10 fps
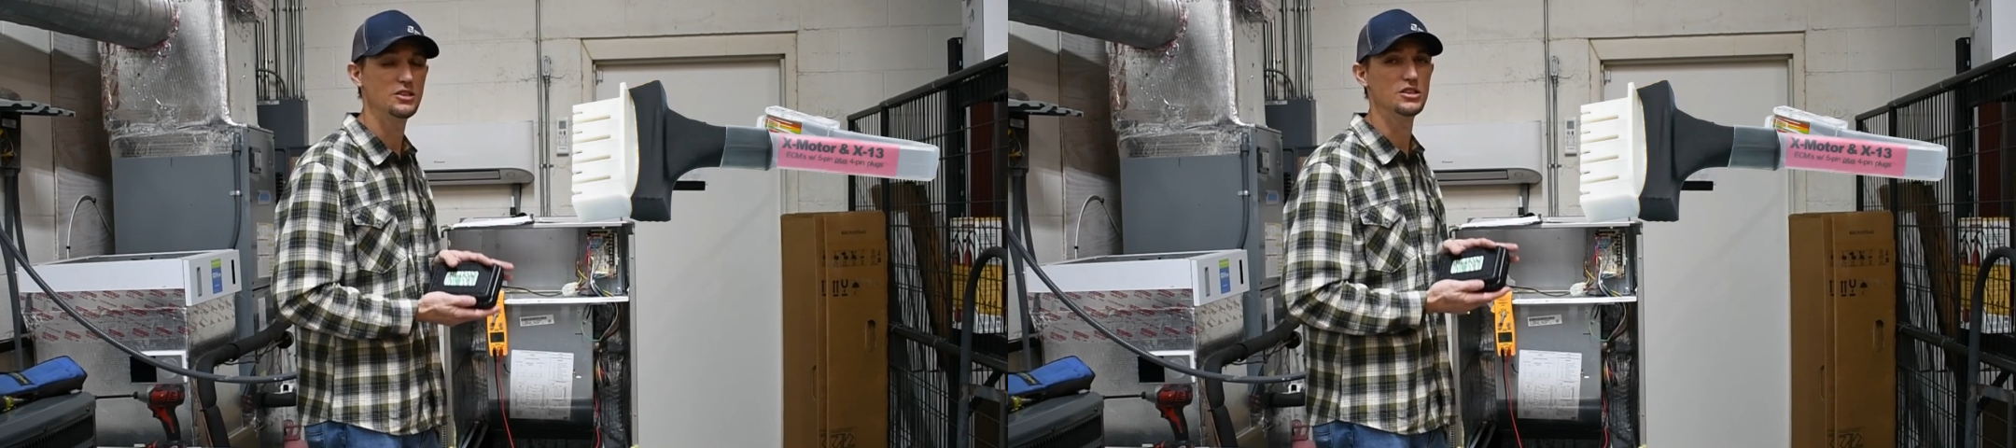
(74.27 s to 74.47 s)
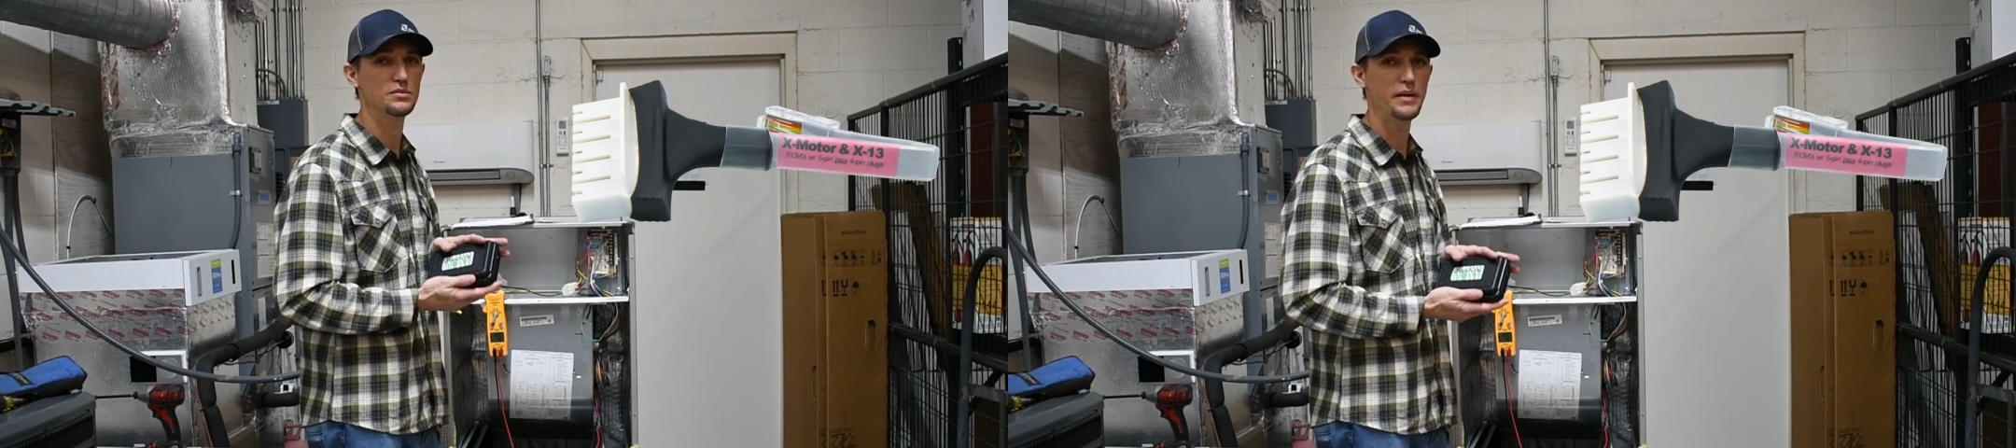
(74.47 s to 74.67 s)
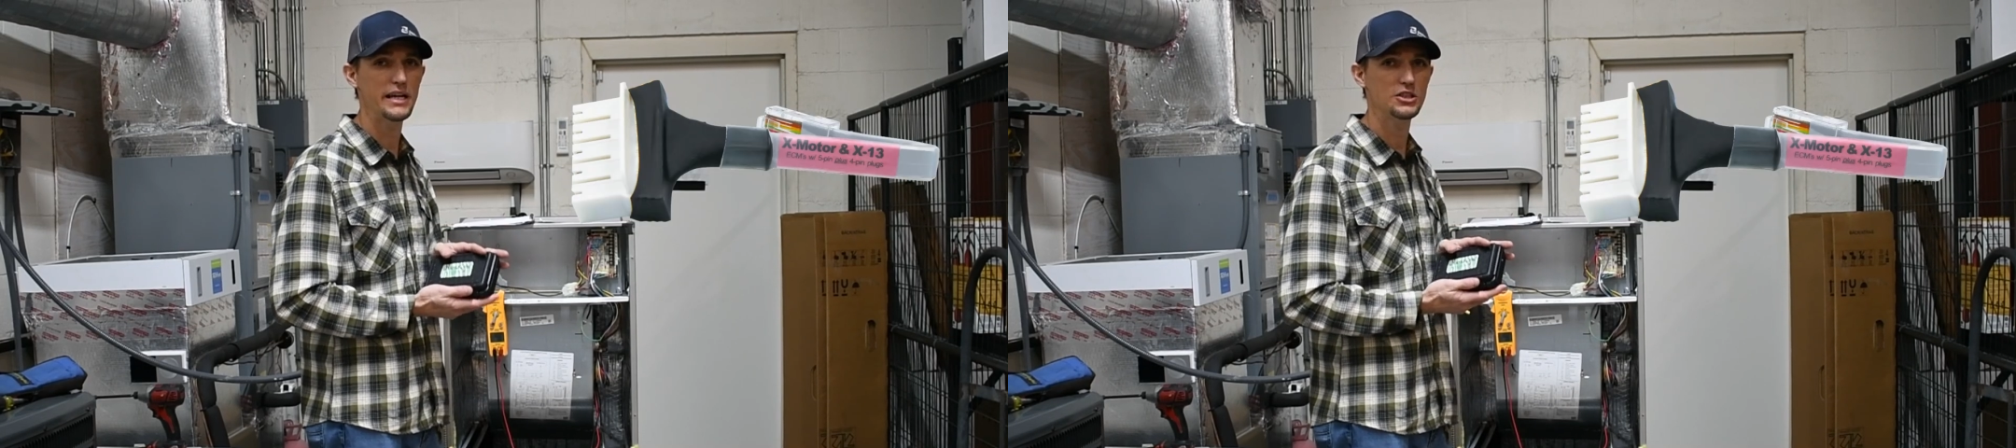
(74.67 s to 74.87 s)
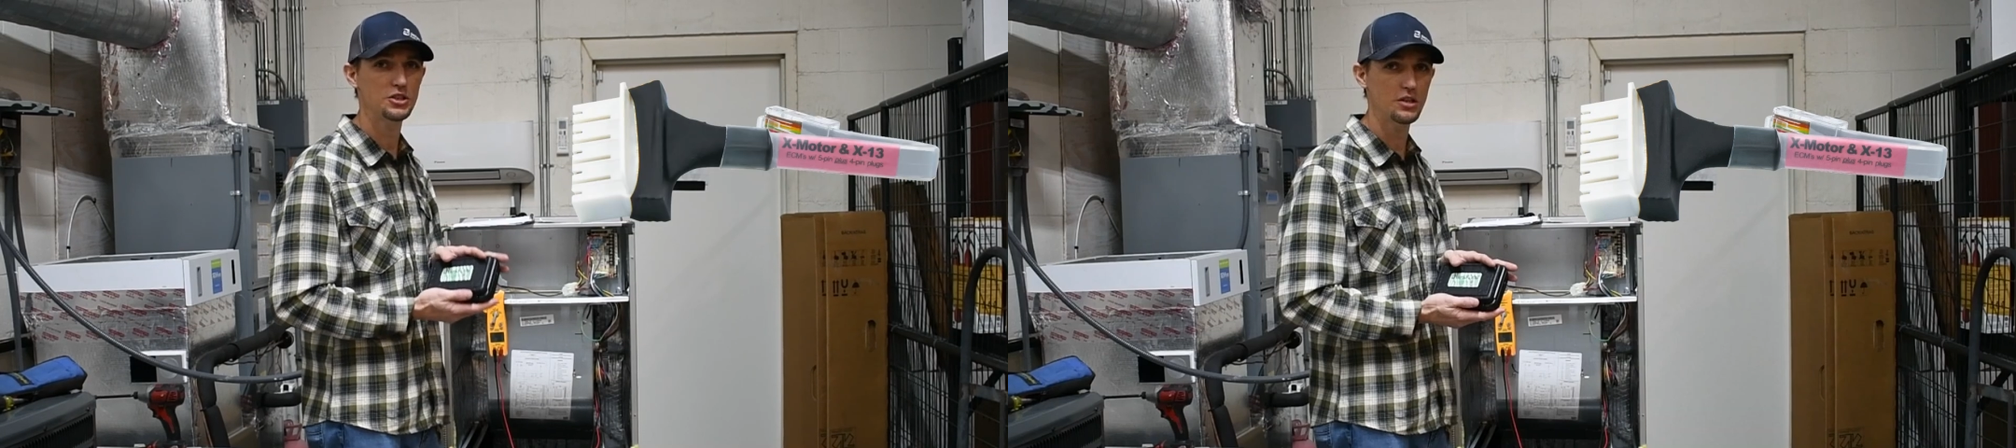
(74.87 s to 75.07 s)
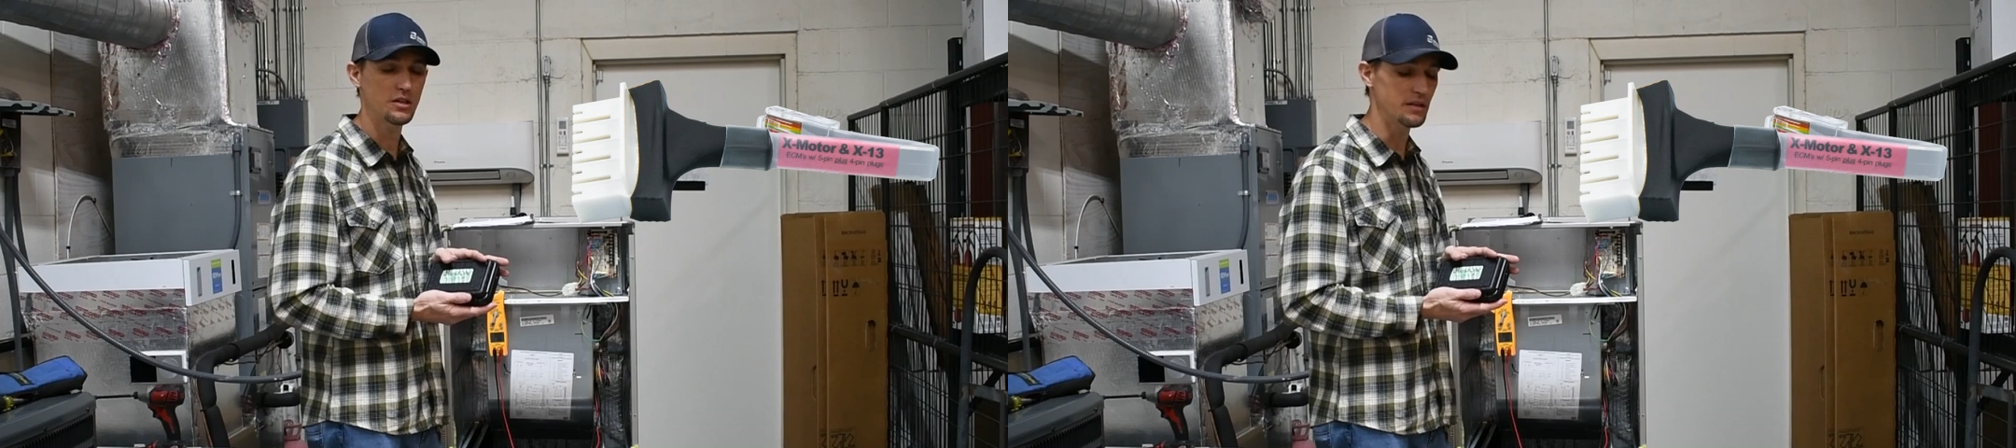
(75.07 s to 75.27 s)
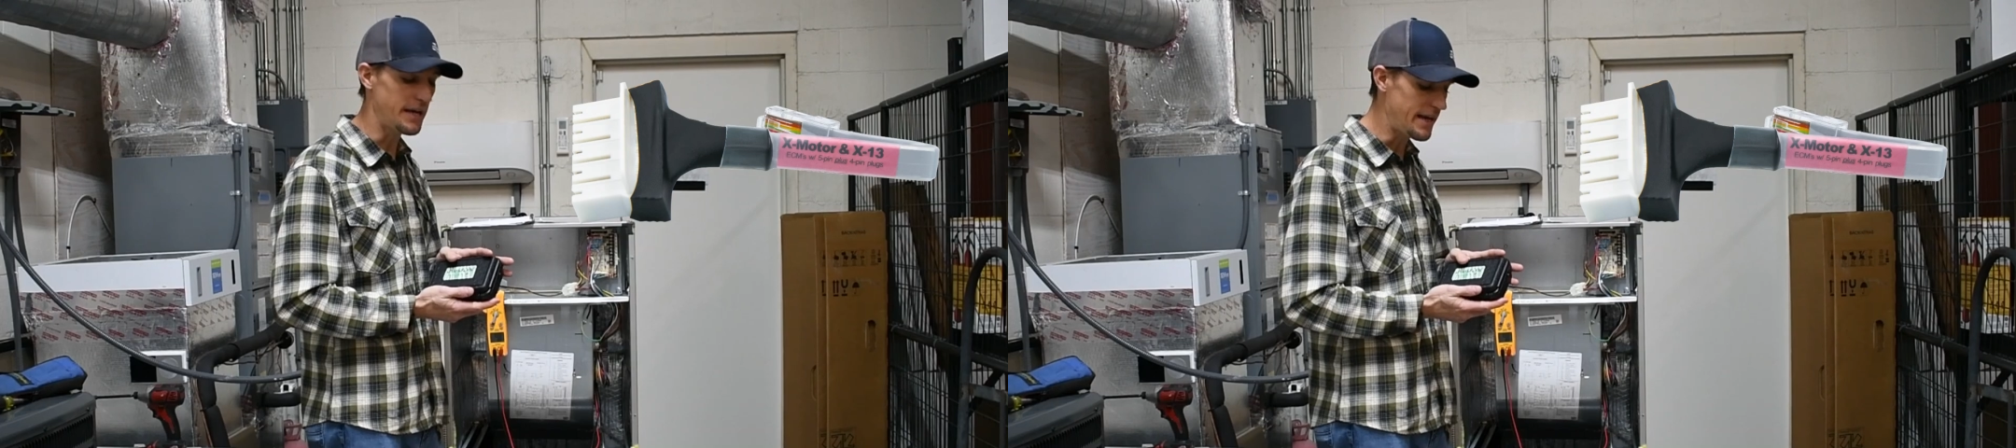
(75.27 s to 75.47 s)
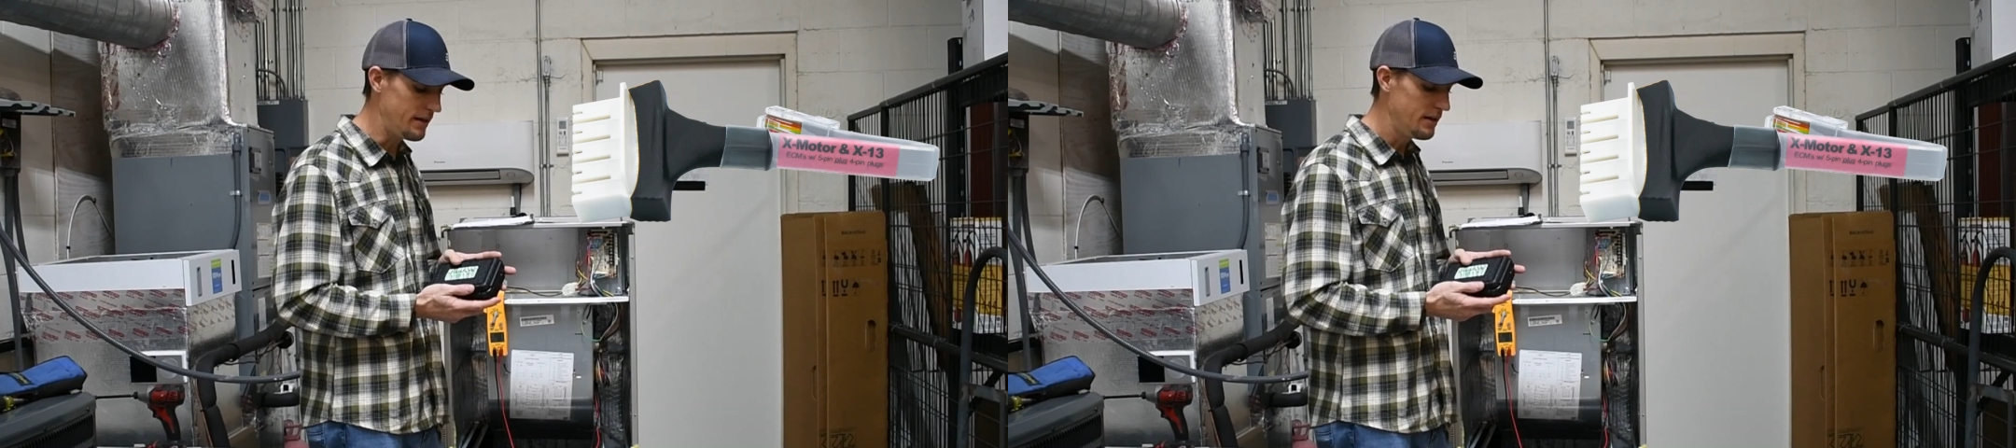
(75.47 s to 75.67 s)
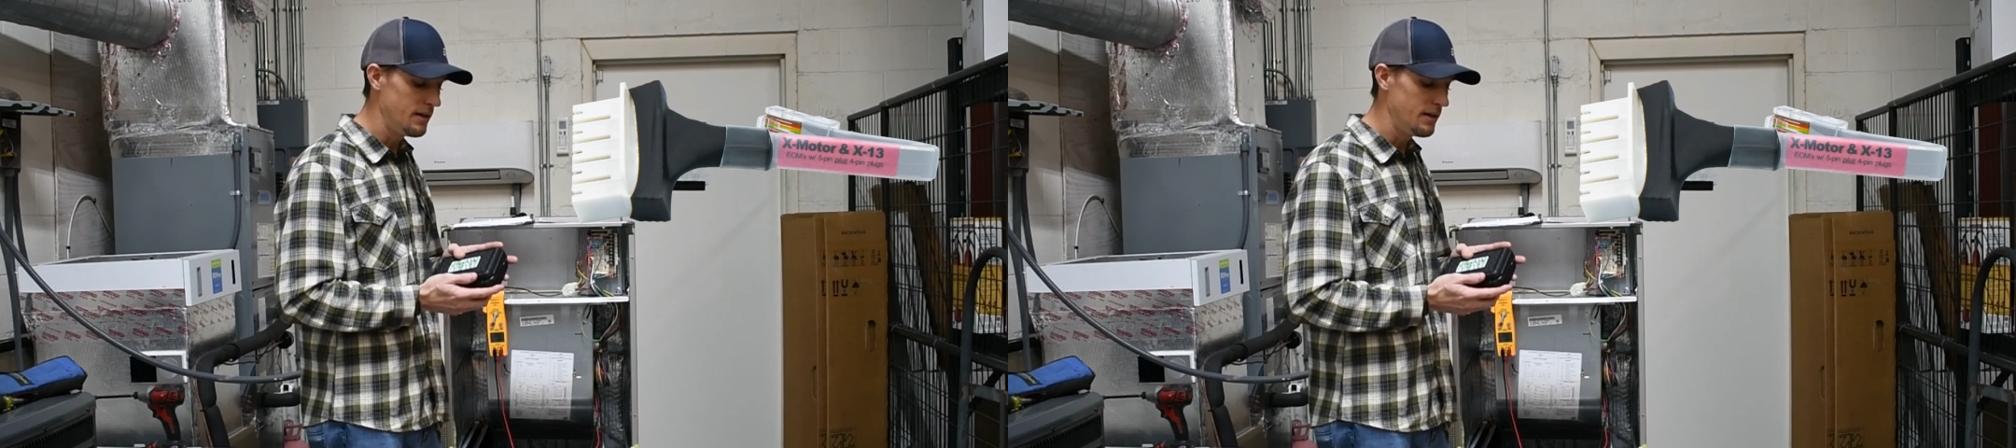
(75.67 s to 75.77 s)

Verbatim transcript: just make sure that